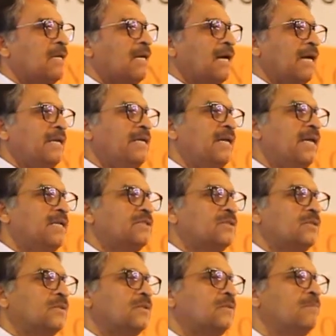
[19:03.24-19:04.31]
Idea is
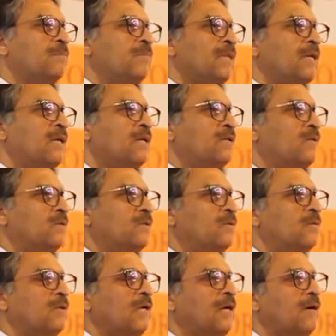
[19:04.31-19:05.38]
to
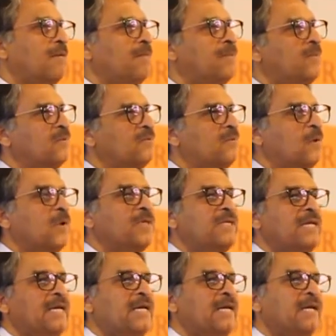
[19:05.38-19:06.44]
forge
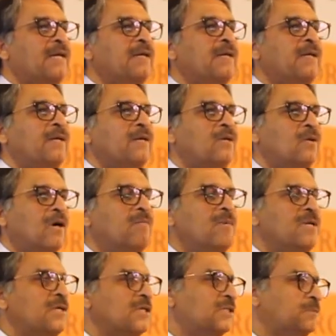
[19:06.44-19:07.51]
a
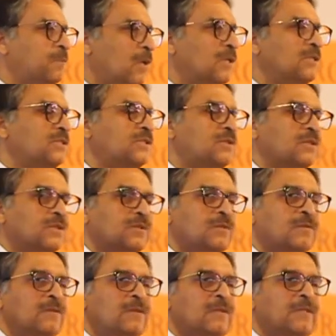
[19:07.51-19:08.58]
common response
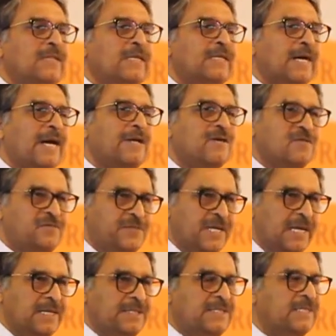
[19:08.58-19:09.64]
to the kind of
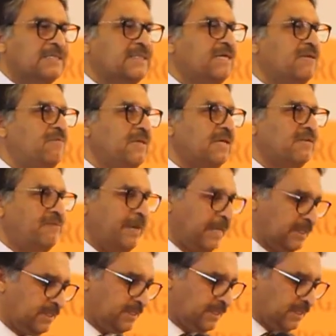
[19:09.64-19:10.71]
challenges that we are
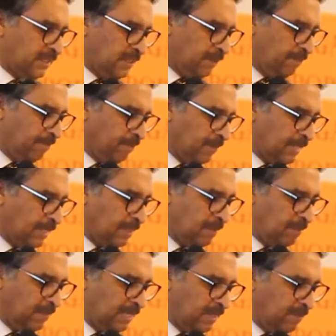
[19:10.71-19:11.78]
faced
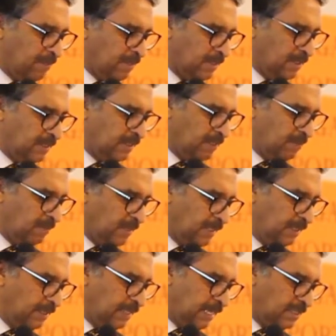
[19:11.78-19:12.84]

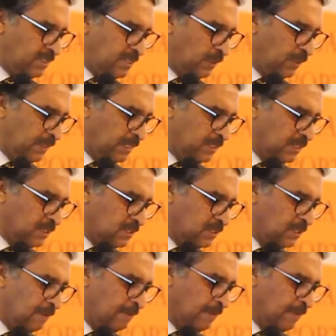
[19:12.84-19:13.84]
in the SCO regions.